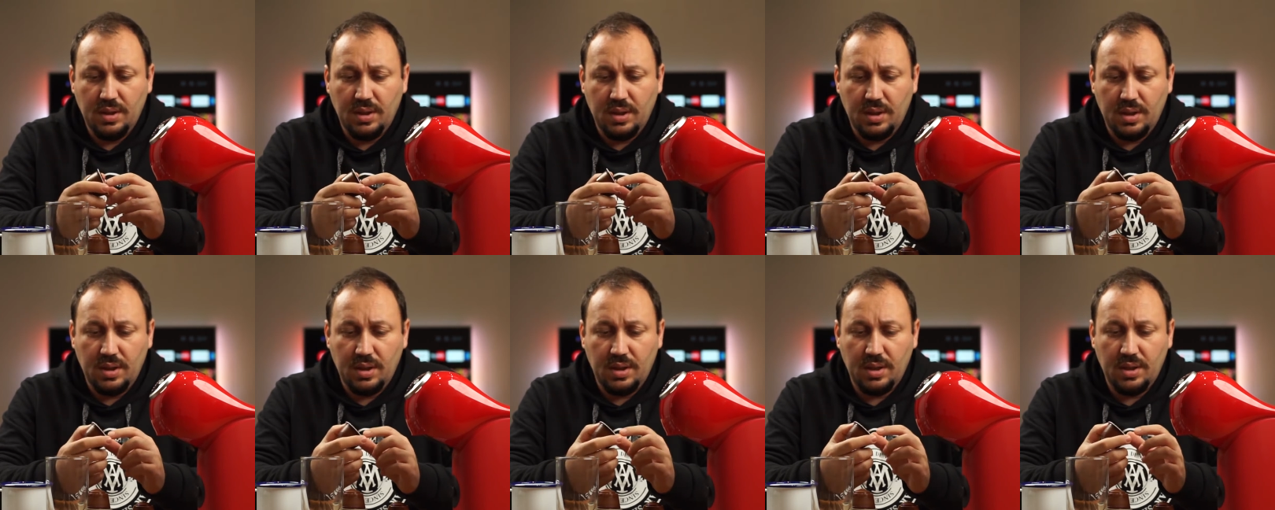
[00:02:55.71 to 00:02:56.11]

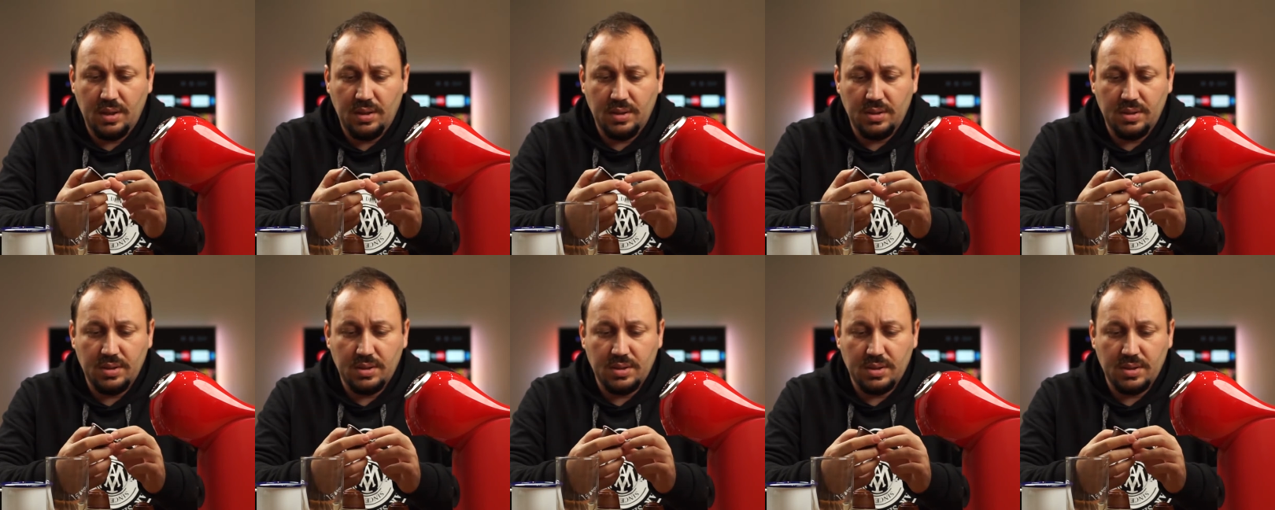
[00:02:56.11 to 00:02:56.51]

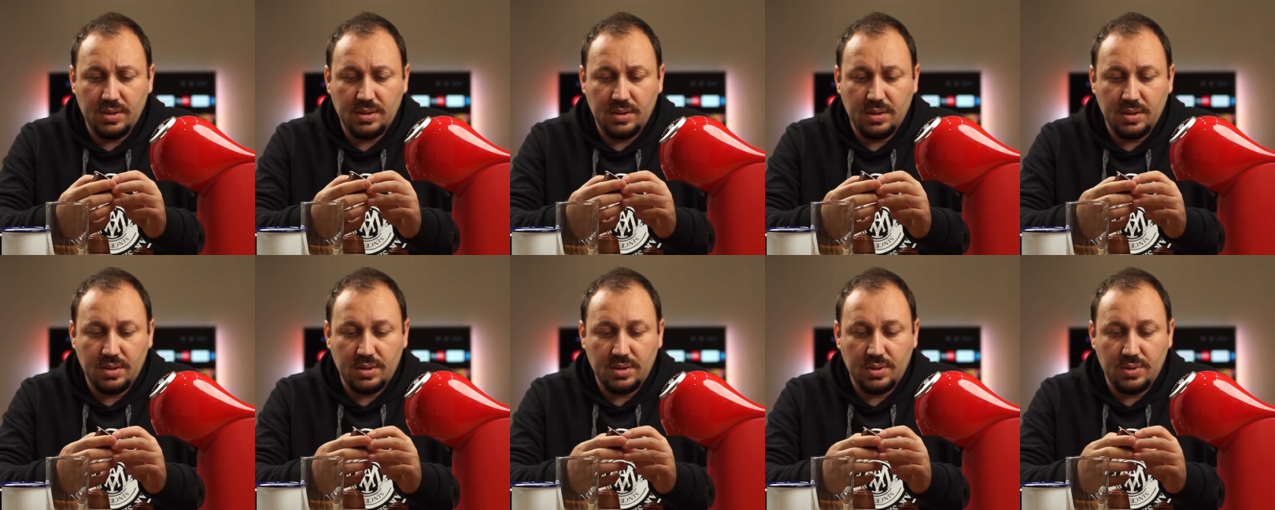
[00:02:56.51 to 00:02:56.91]
and this is
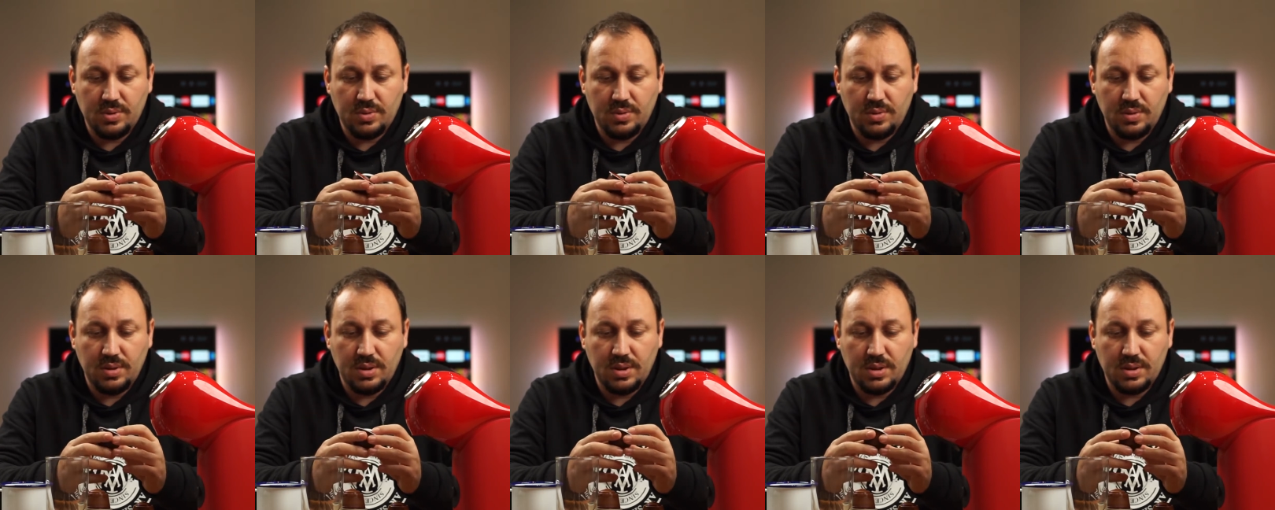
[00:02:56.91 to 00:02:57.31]
not
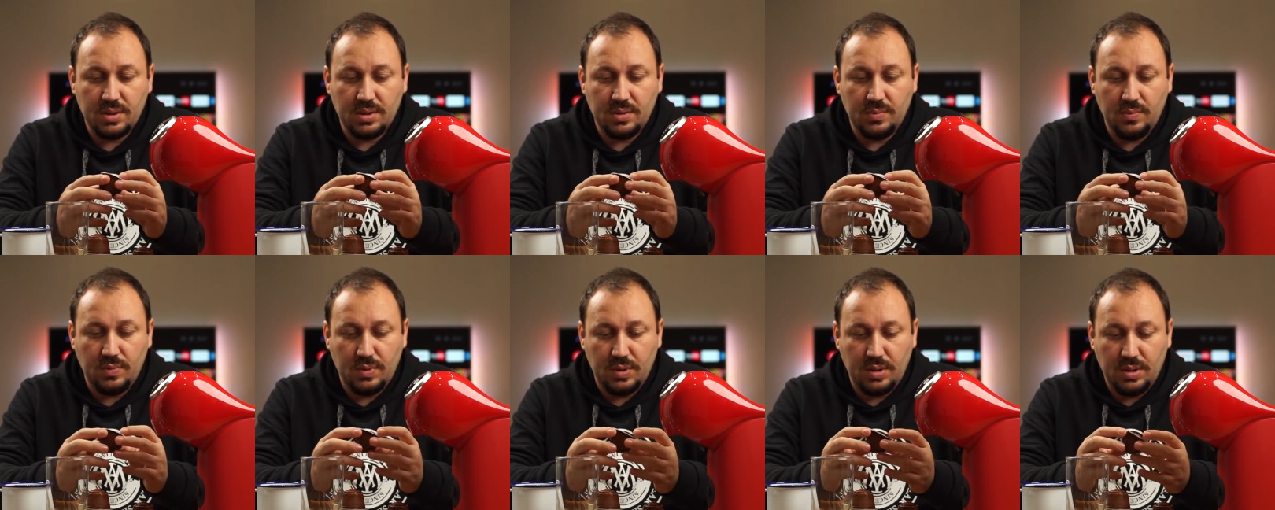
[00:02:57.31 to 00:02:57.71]
strong as
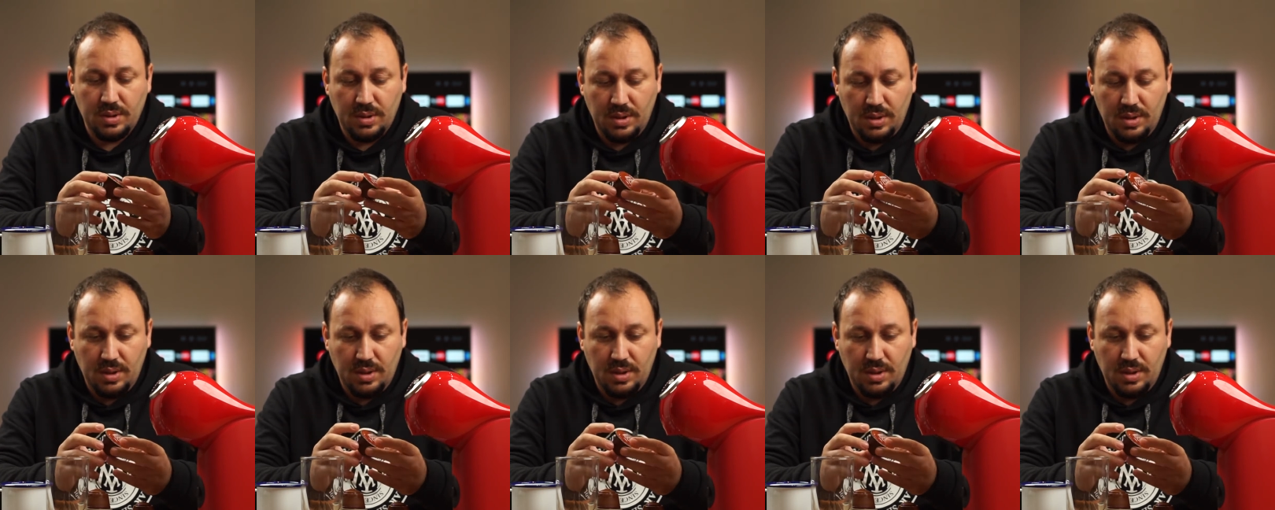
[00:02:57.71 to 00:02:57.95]
the one.